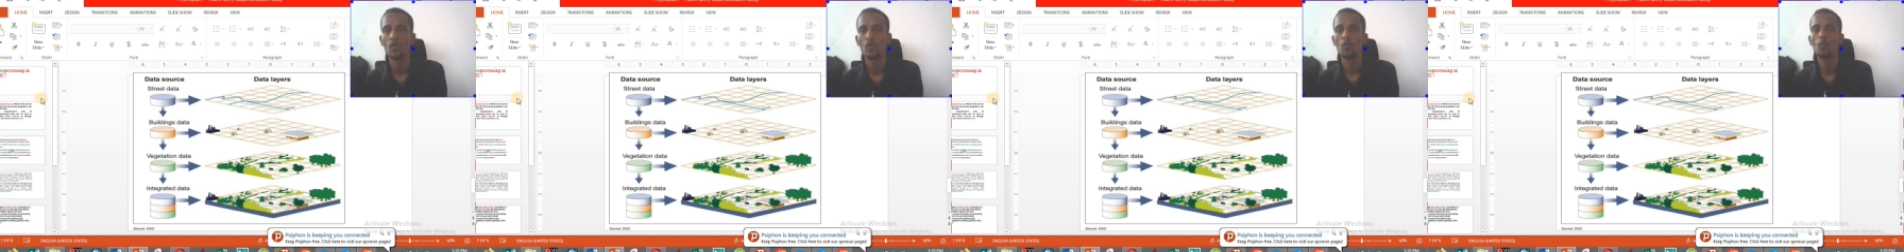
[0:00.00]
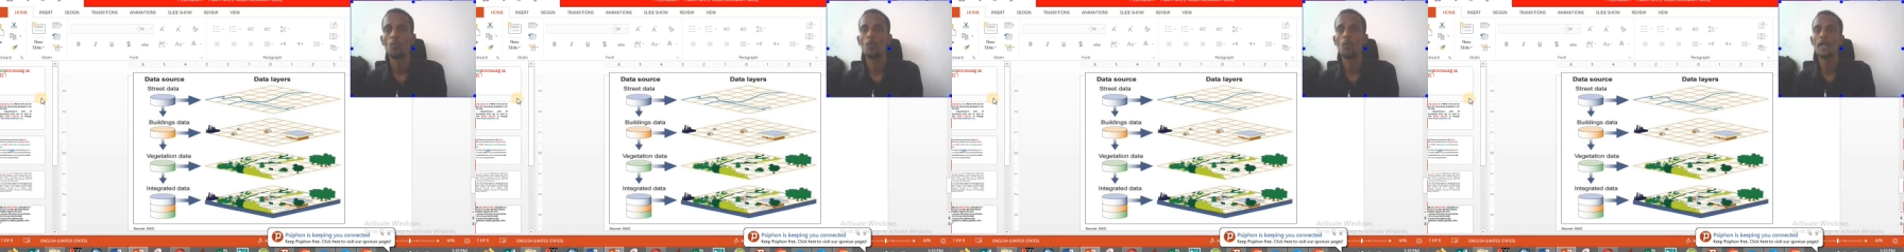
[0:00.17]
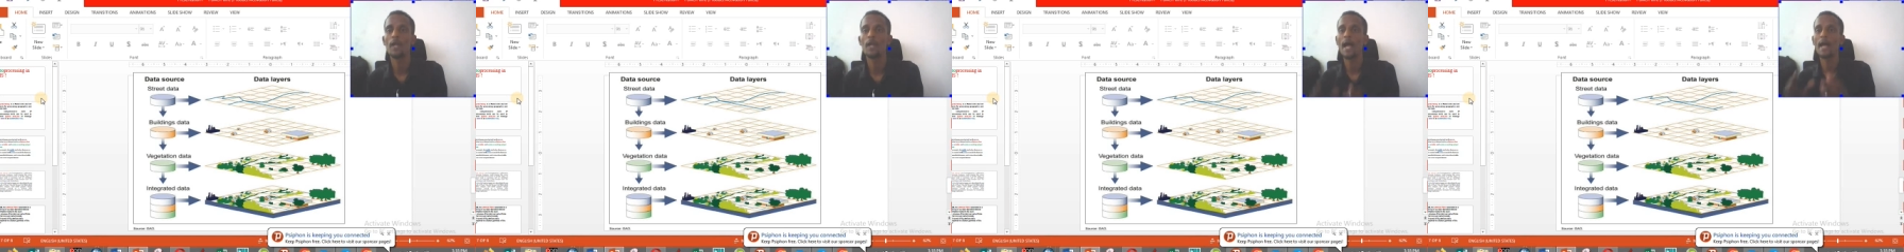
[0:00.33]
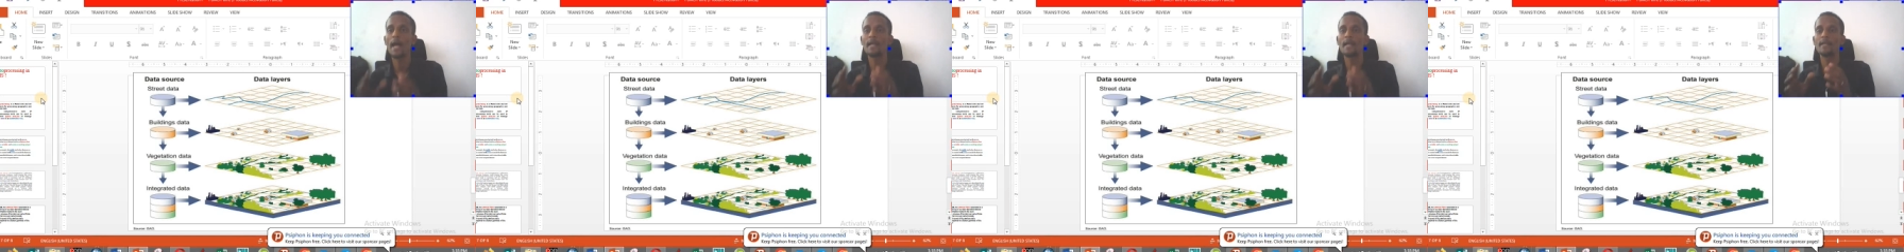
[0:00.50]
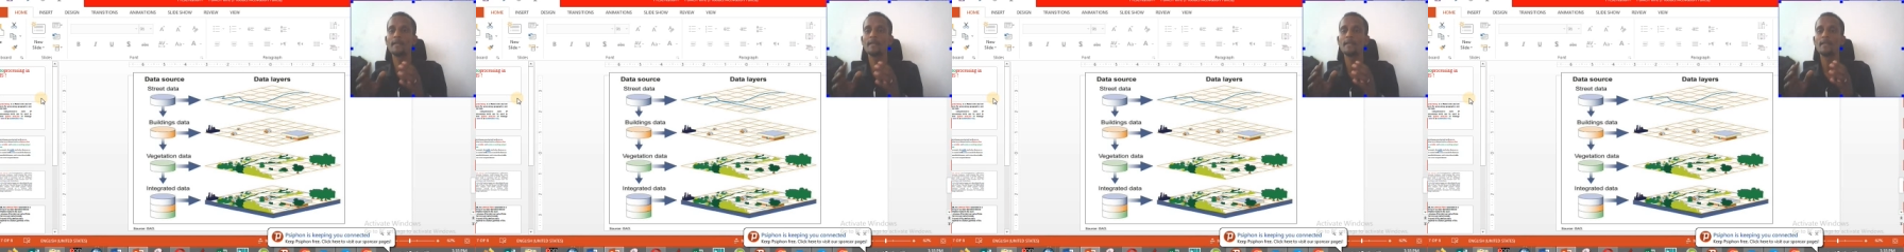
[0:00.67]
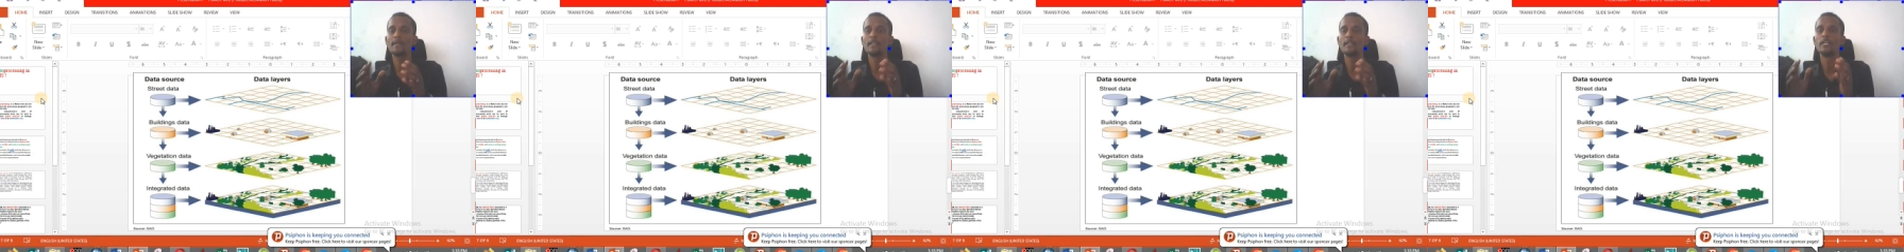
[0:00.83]
We
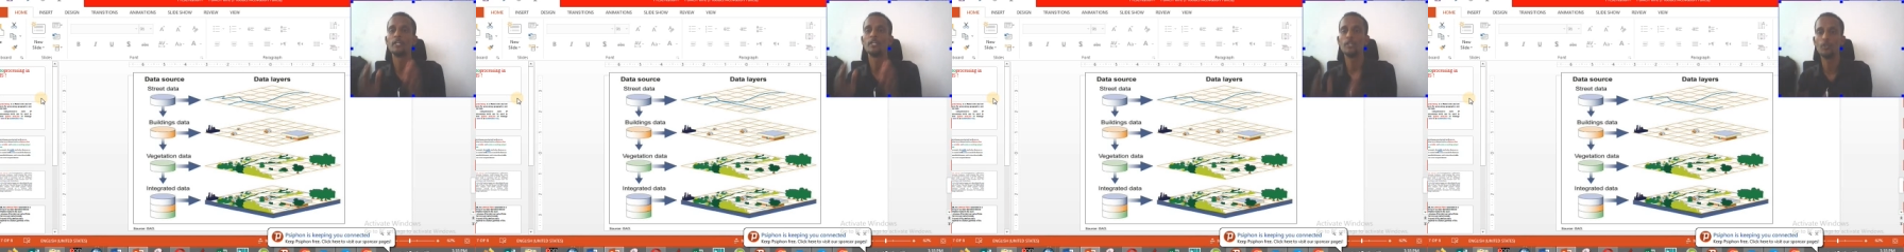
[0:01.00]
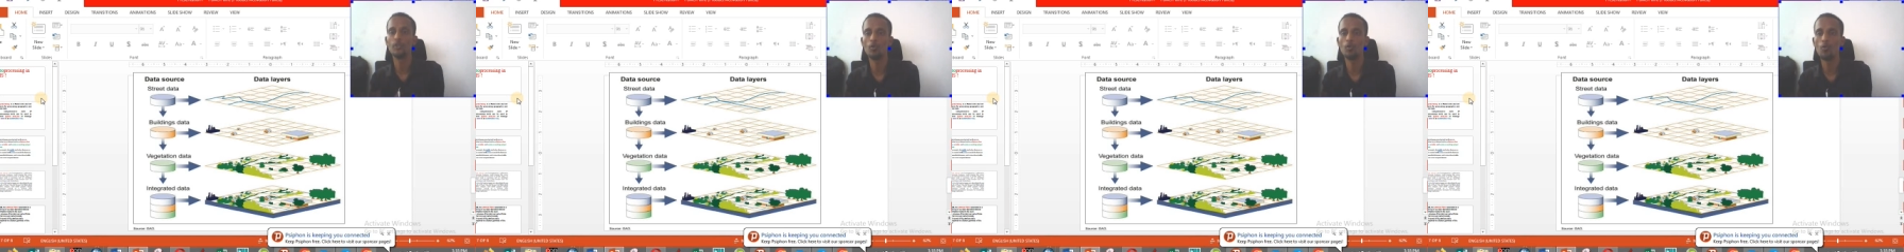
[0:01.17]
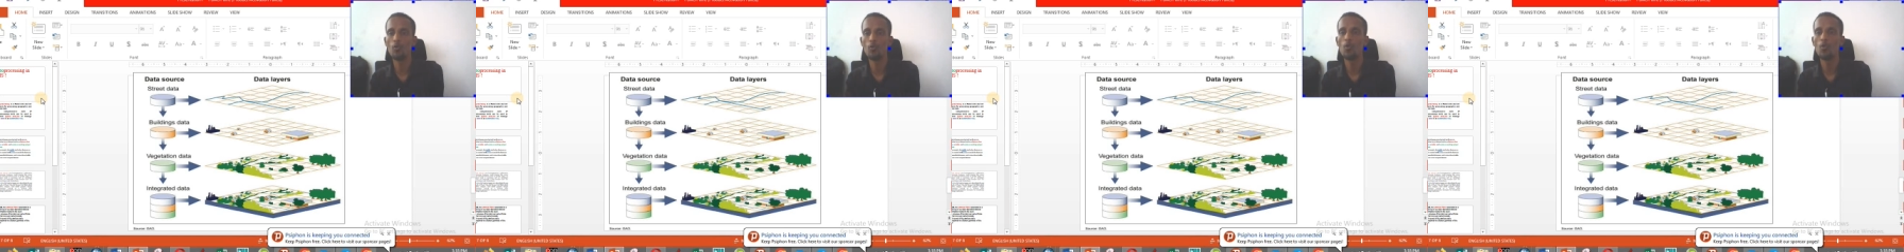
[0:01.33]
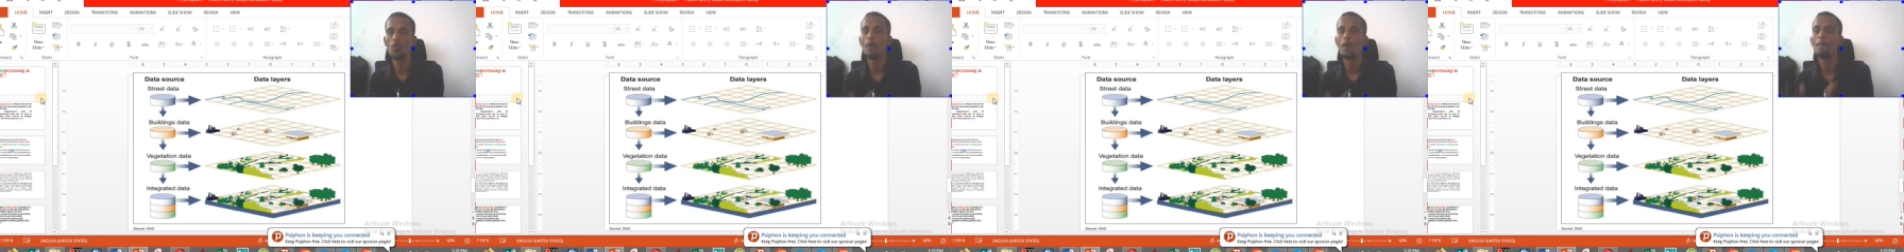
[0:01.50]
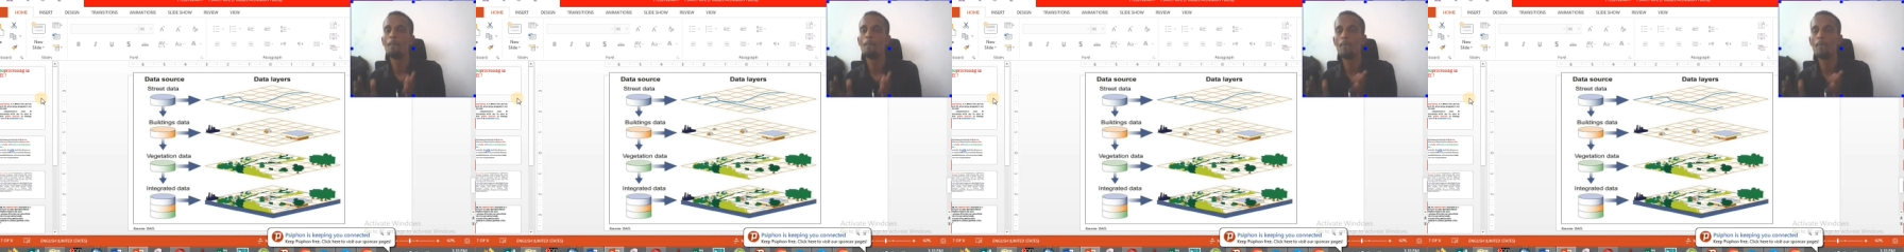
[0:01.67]
can do